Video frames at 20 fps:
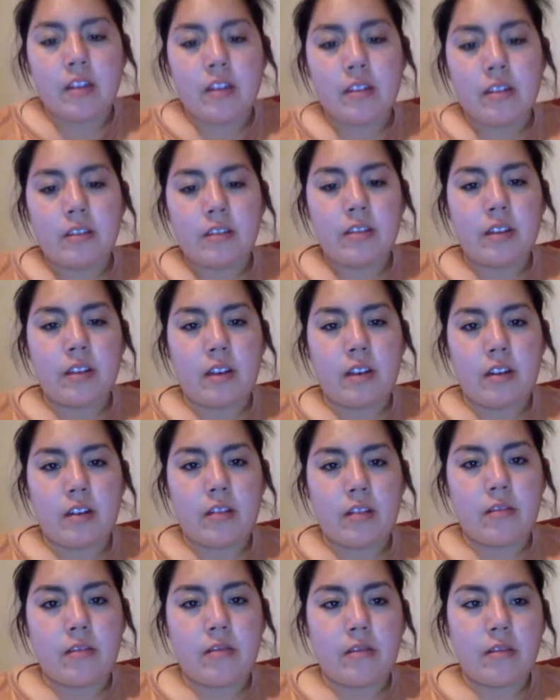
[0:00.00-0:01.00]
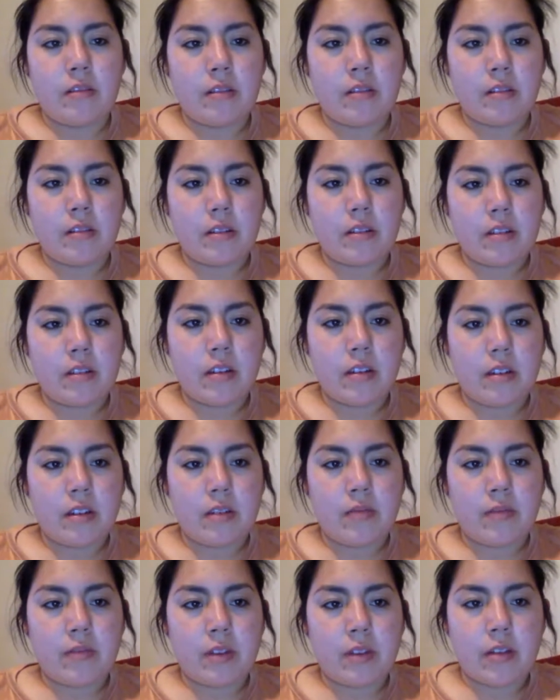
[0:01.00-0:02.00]
So
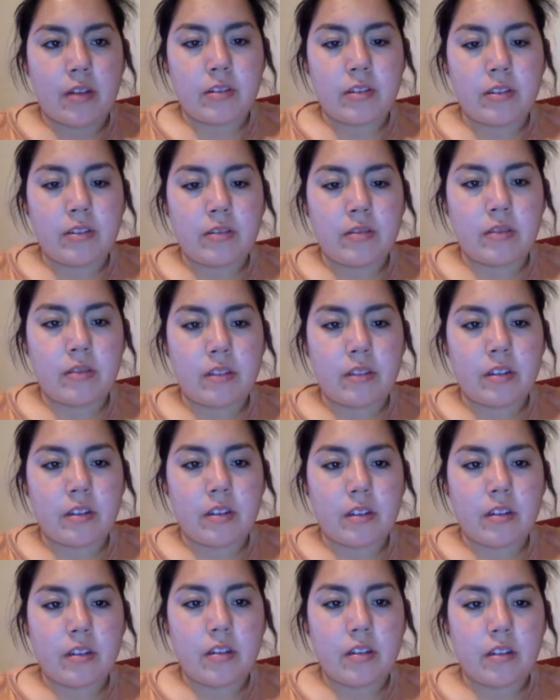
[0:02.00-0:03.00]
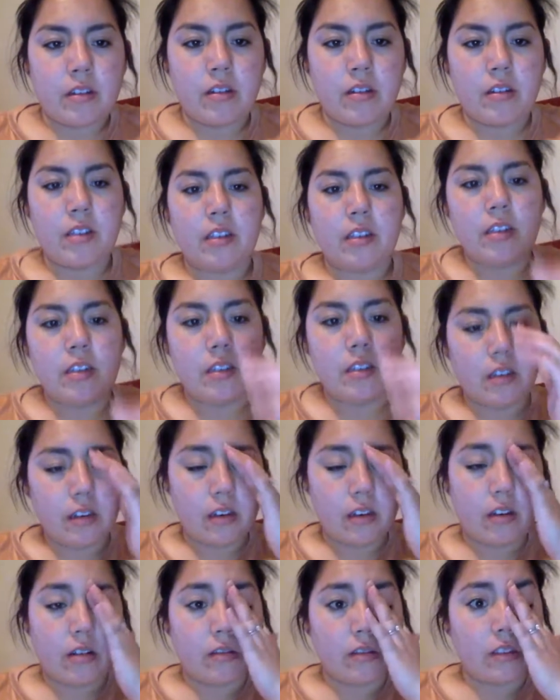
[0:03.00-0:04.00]
if we go to the
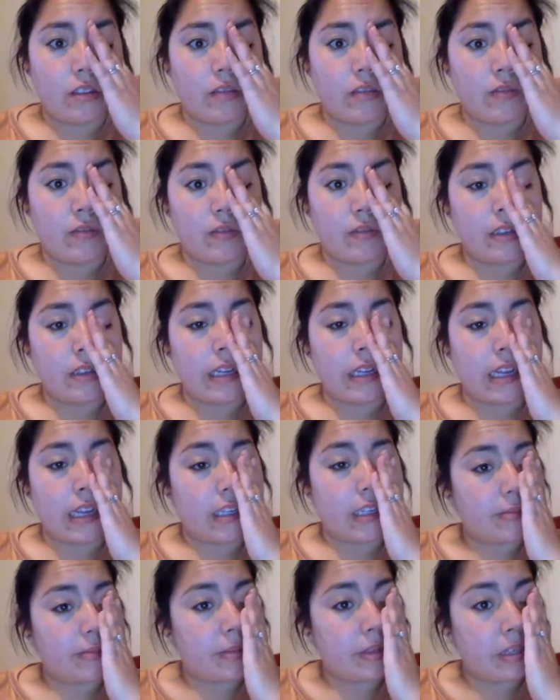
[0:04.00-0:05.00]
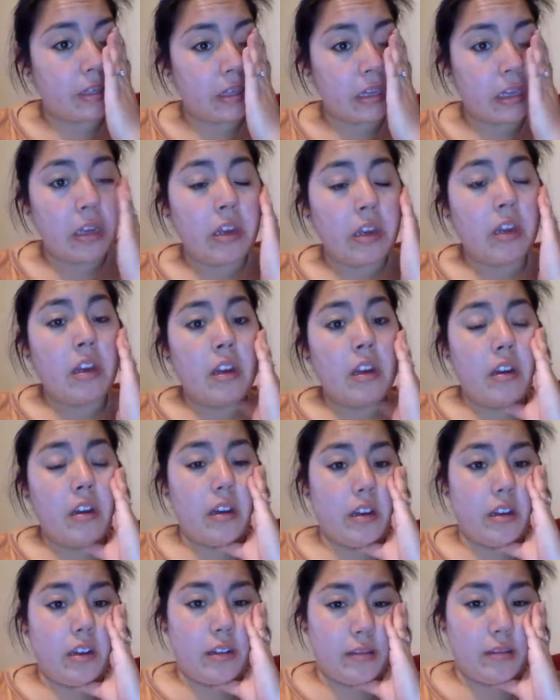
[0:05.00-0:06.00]
notes from the textbook,
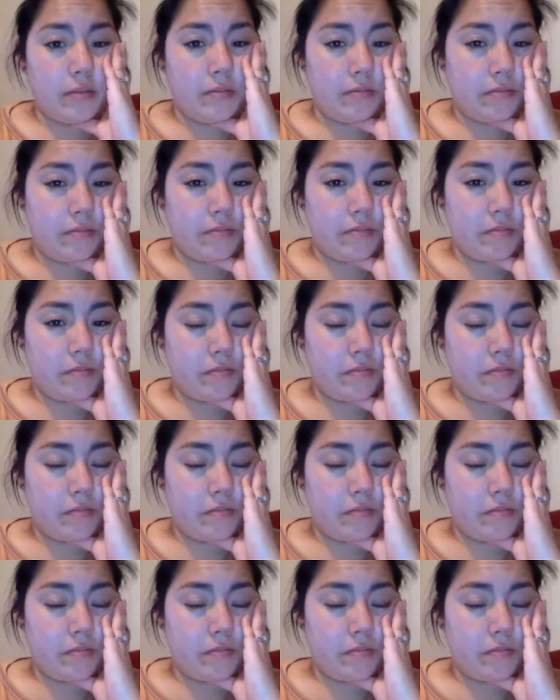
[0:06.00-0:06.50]
so